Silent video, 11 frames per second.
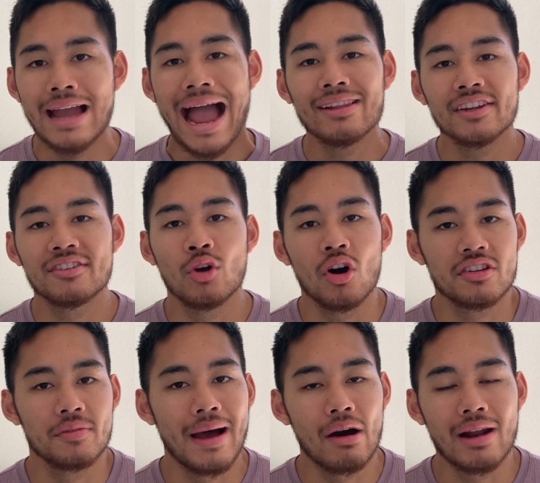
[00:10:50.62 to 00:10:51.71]
Alex talks
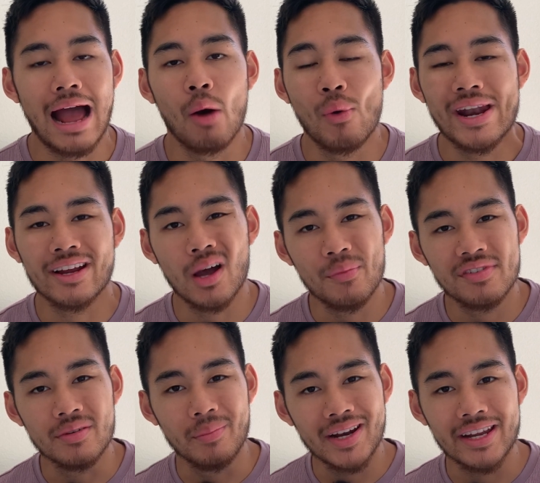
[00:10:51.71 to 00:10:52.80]
about how when it comes to
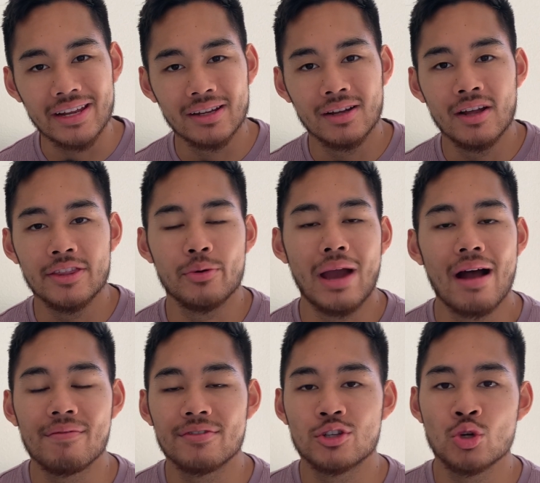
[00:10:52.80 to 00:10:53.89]
money, you
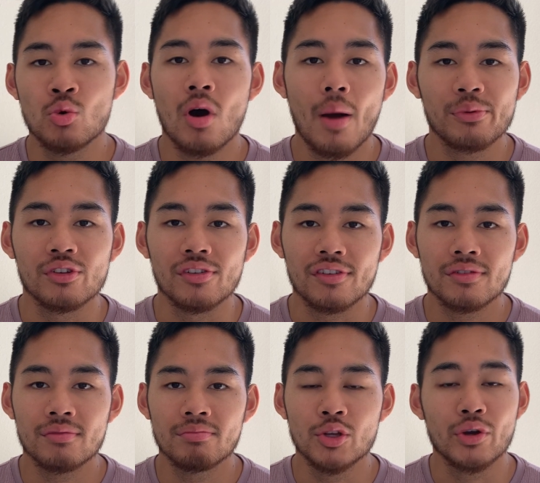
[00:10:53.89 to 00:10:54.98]
have 2 options.
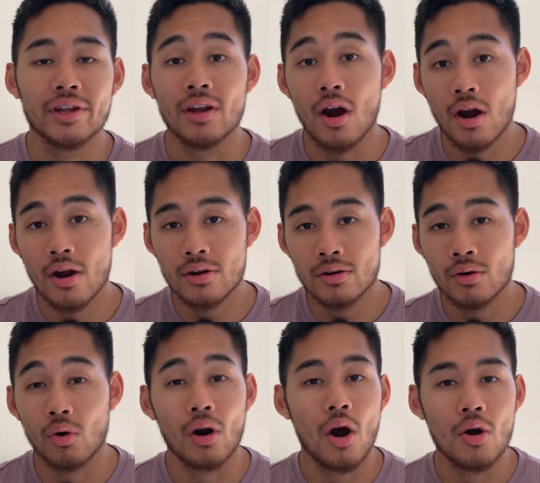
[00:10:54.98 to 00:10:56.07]
You can earn
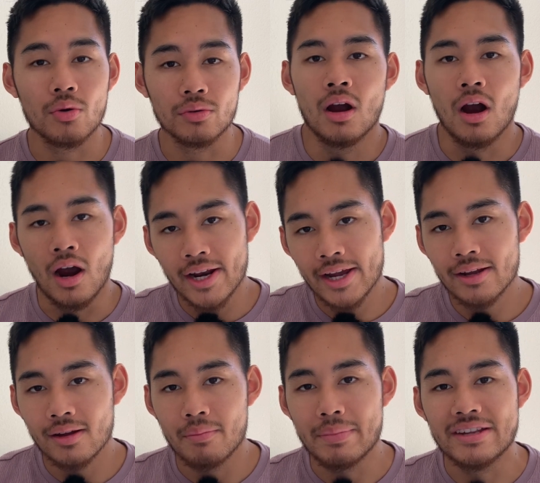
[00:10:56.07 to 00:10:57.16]
or own. Earning
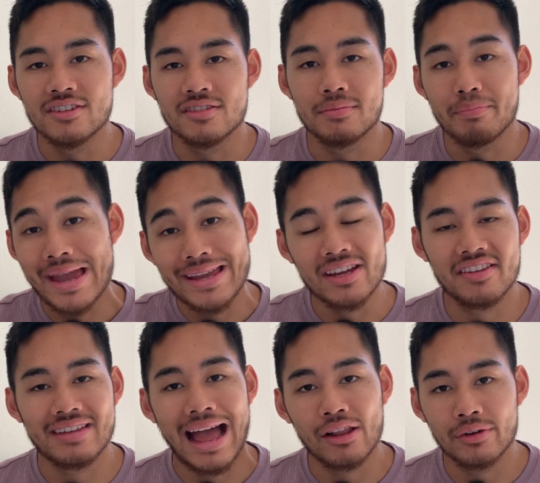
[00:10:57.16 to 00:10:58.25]
means making a
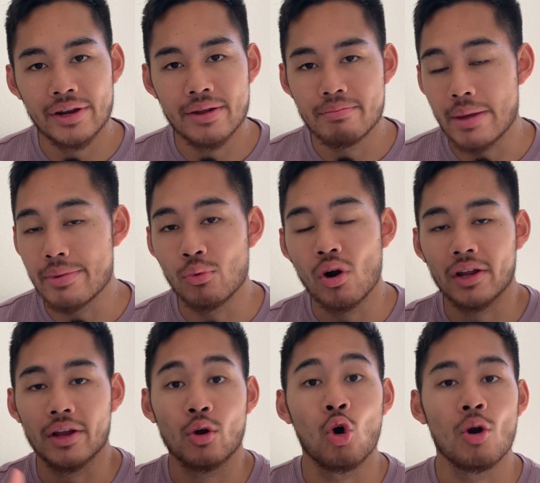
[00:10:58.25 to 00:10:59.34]
salary, maybe working
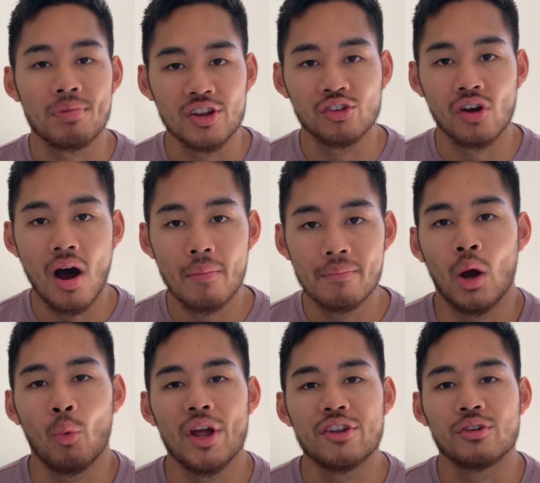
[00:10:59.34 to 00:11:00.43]
a corporate job,
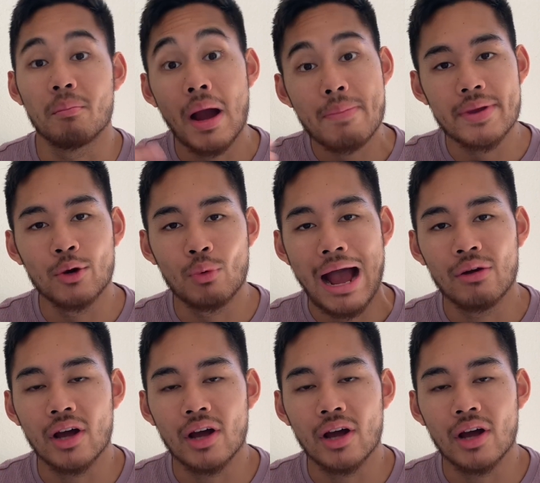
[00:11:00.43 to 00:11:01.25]
which might be around